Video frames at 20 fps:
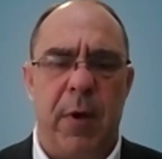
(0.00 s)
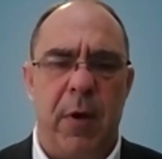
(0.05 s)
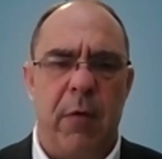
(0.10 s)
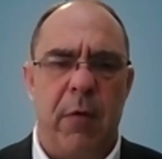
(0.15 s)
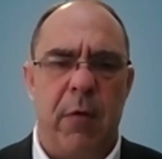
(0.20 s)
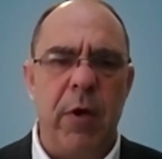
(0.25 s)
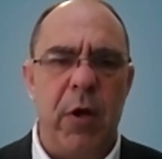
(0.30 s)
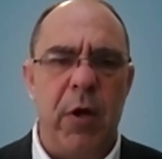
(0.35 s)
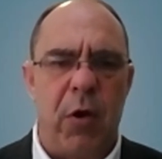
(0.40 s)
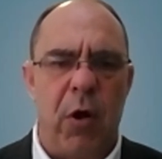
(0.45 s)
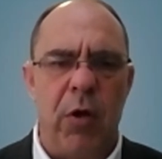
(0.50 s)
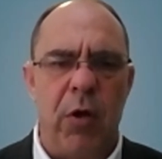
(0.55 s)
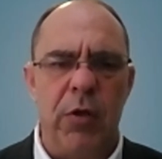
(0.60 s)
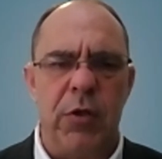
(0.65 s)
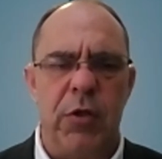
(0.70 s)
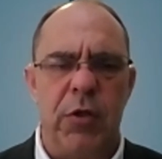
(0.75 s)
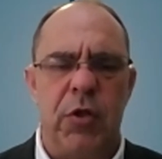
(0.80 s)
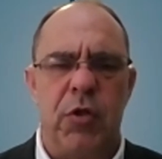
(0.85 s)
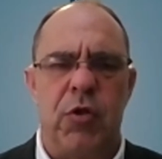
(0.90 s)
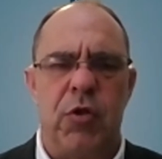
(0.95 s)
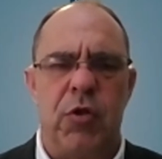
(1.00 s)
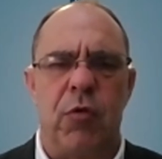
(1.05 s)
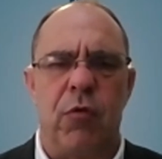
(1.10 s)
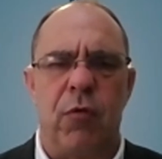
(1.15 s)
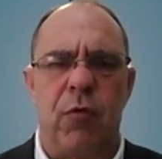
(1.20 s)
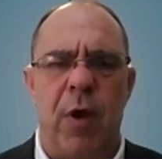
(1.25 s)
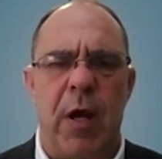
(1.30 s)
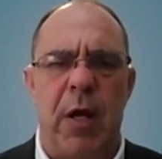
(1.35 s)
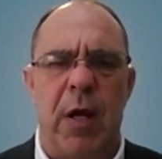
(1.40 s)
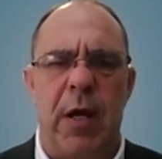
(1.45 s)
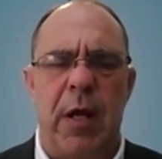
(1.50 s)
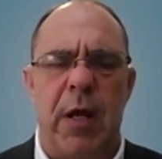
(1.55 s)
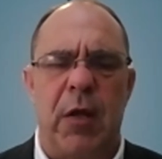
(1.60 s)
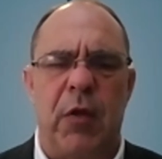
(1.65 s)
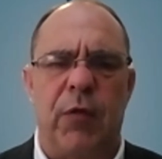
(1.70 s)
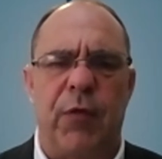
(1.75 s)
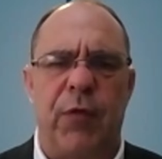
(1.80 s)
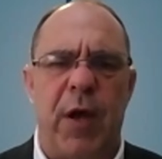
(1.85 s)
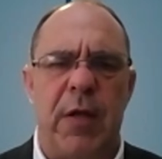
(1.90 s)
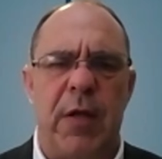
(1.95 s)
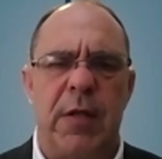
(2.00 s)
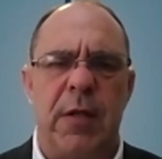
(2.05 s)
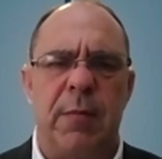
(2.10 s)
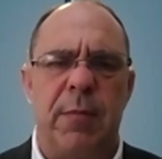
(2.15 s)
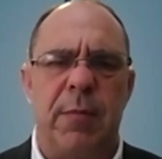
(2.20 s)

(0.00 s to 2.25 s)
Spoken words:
reconstitute really its fighting